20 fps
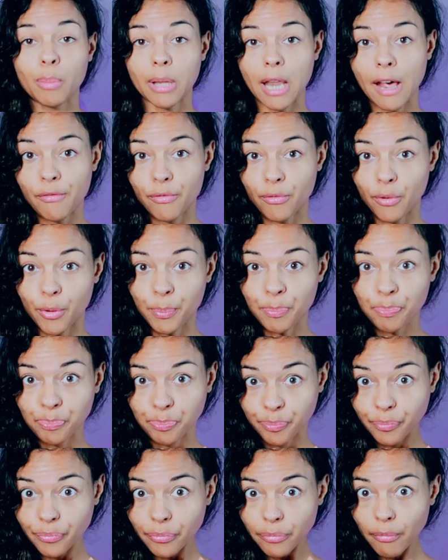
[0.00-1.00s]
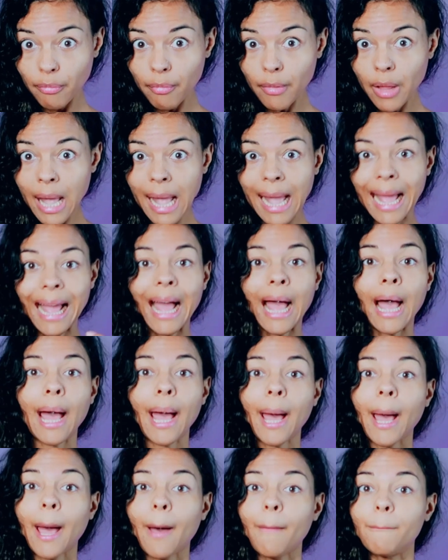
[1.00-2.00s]
platform,
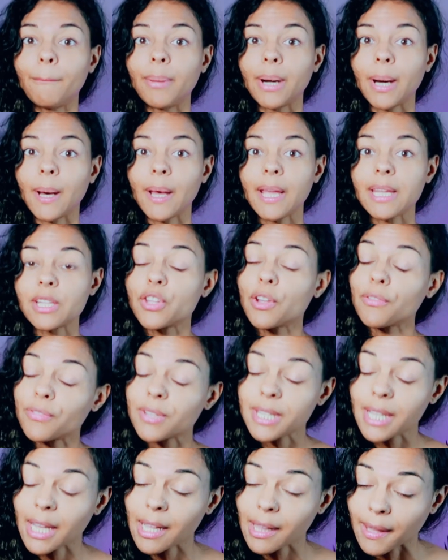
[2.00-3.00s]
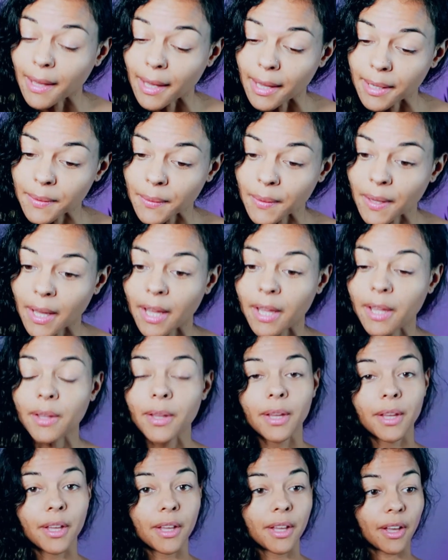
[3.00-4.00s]
um, but it's not for sale yet. Okay,
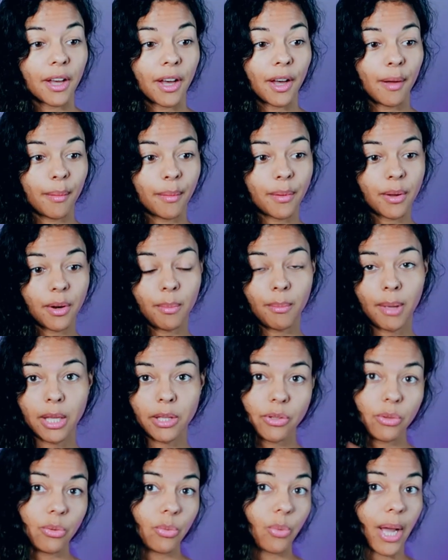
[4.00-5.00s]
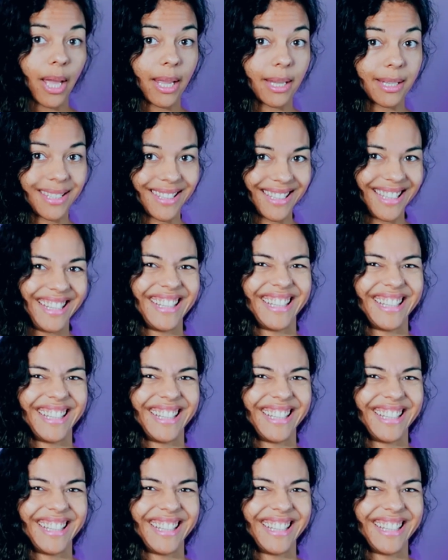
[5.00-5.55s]
I'm gonna make you wait.